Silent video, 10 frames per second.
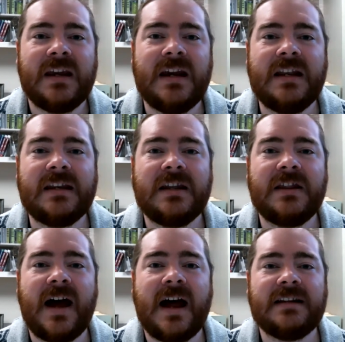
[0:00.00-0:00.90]
and
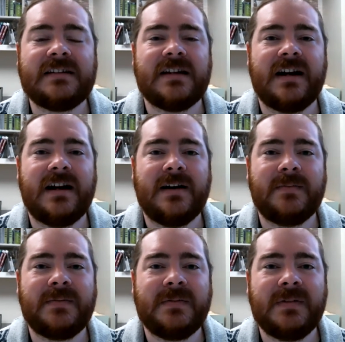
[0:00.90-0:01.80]
that
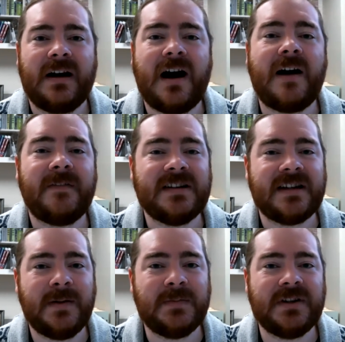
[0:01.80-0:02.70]

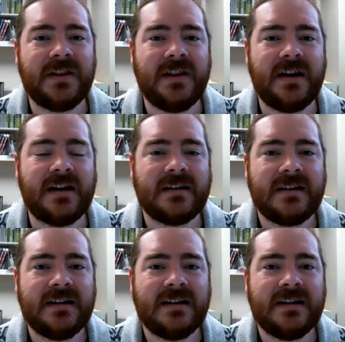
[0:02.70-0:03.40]
oftentimes the